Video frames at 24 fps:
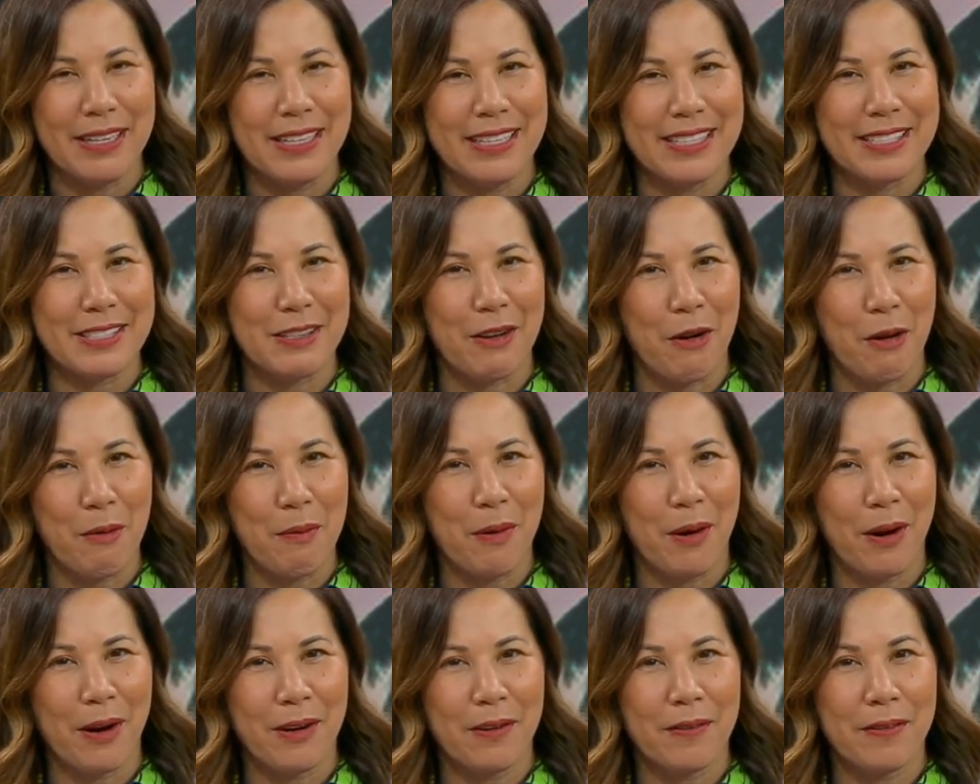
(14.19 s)
It's all
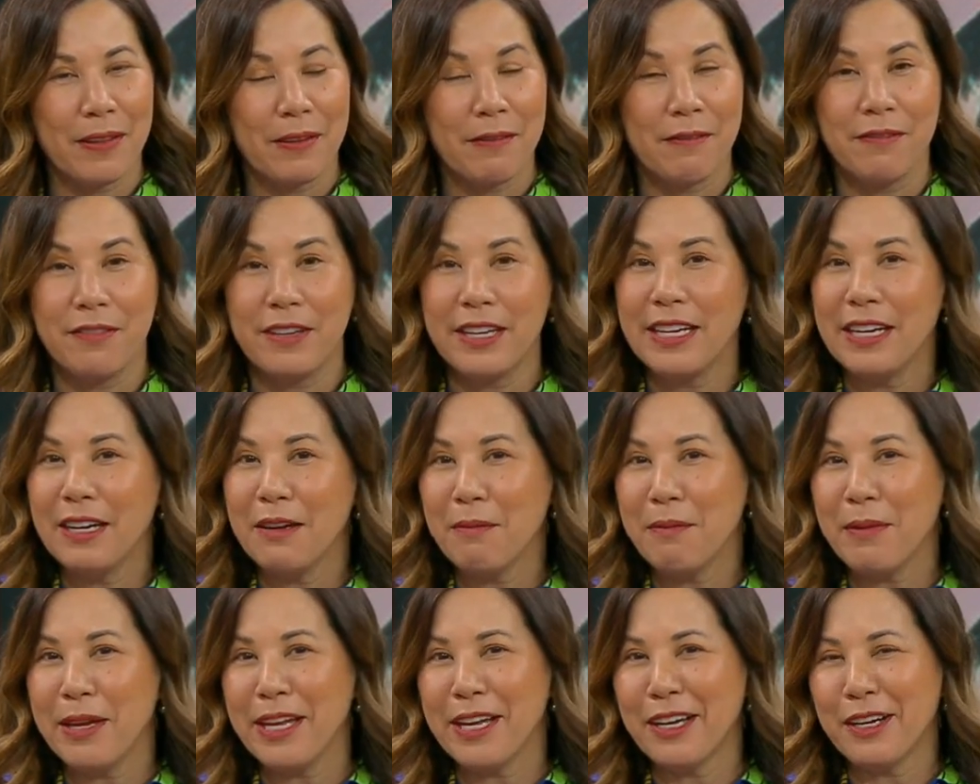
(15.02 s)
part of the Vida
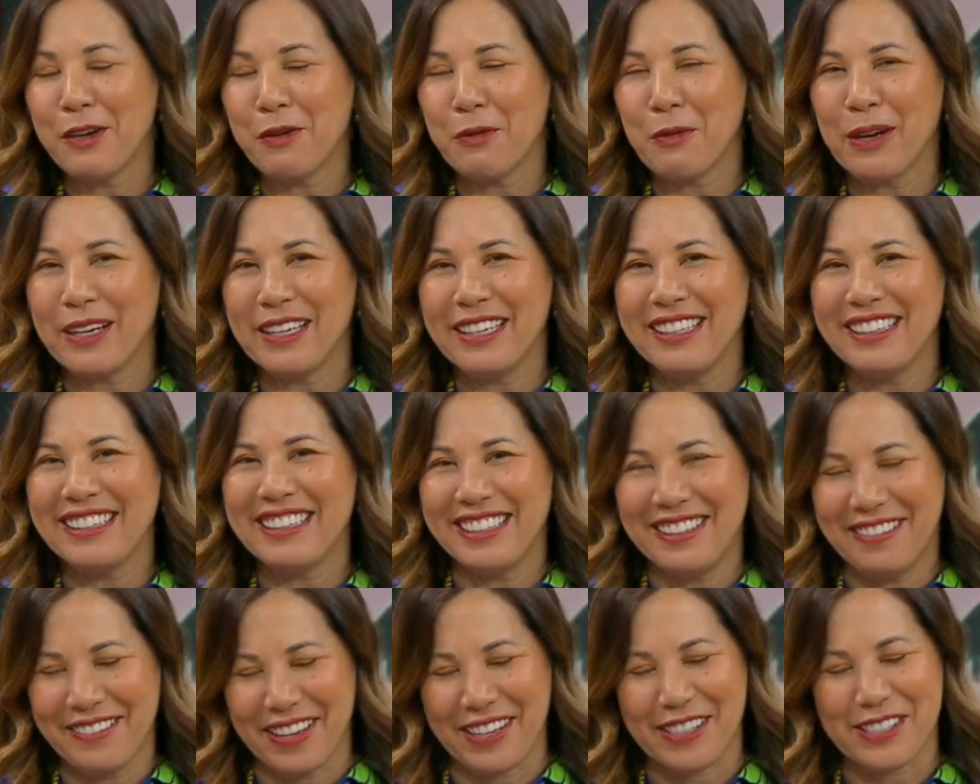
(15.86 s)
Mia Hawaii
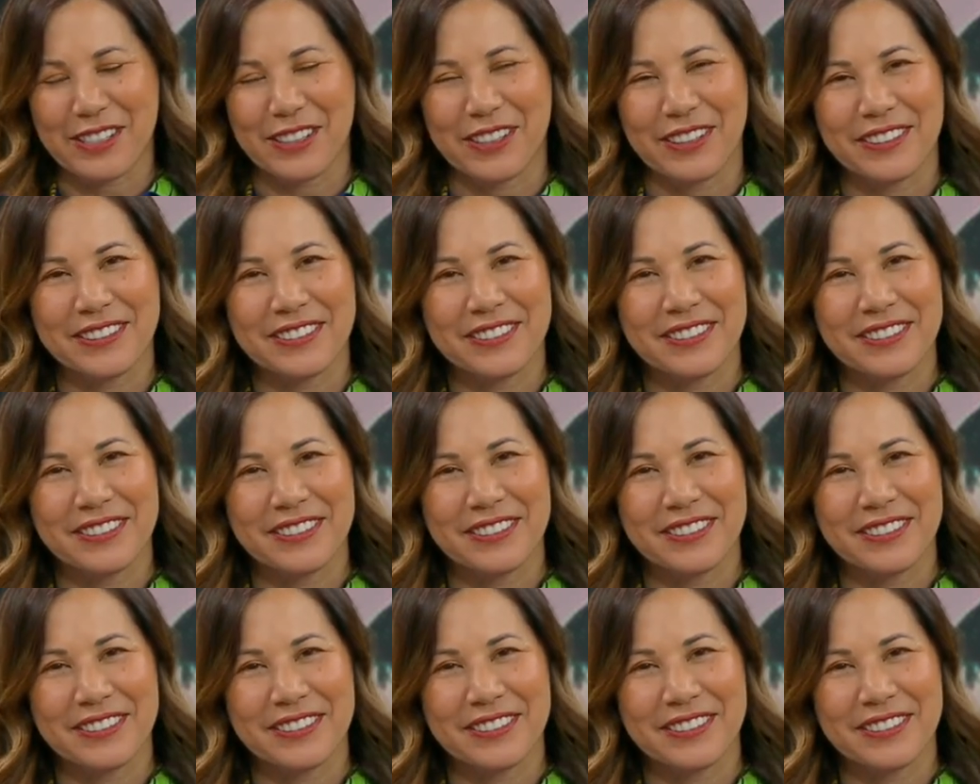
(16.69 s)
adventure.